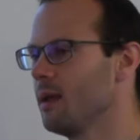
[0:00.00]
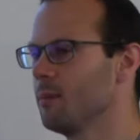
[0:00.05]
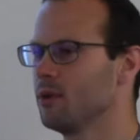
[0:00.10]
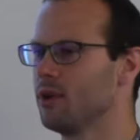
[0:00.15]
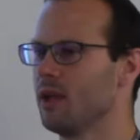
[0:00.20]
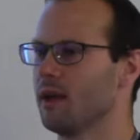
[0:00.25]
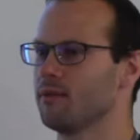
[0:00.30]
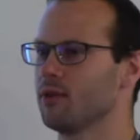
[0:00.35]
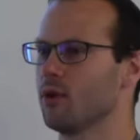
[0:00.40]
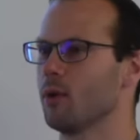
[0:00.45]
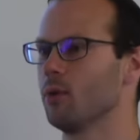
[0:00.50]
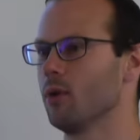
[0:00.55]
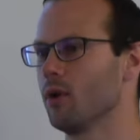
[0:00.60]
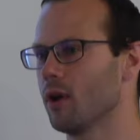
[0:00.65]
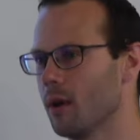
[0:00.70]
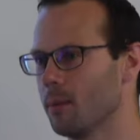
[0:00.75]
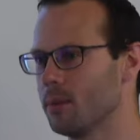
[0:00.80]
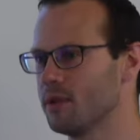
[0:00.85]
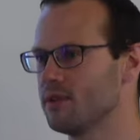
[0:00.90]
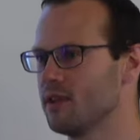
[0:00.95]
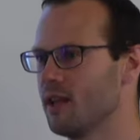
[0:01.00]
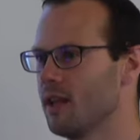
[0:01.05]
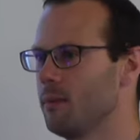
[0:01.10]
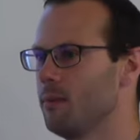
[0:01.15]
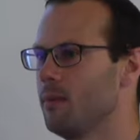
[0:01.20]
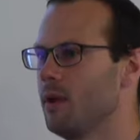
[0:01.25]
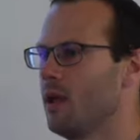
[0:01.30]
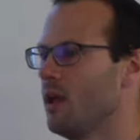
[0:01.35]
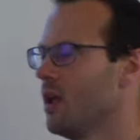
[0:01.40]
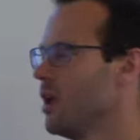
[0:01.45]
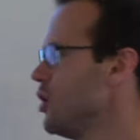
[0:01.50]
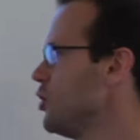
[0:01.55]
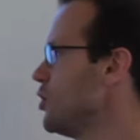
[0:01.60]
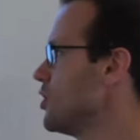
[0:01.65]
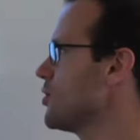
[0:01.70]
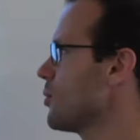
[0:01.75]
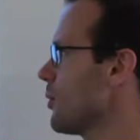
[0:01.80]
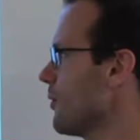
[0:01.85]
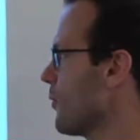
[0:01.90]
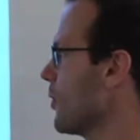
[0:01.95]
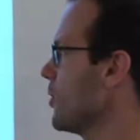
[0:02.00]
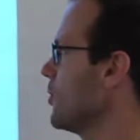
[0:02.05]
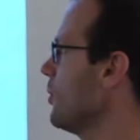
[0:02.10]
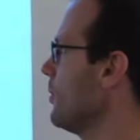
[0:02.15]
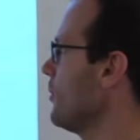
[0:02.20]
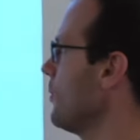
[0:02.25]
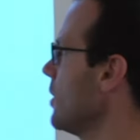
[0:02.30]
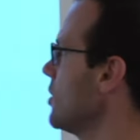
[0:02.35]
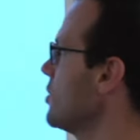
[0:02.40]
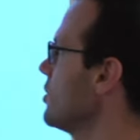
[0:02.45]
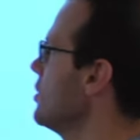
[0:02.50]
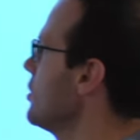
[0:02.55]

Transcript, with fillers: but you have to go look up its name. You just refer to a function